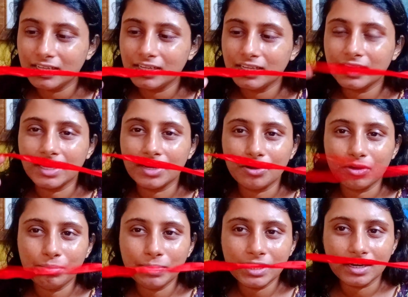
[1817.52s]

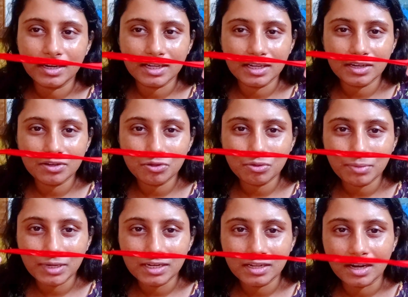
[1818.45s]
cannot be cut. No
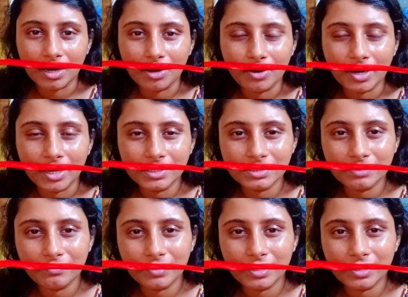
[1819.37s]
matter how hard someone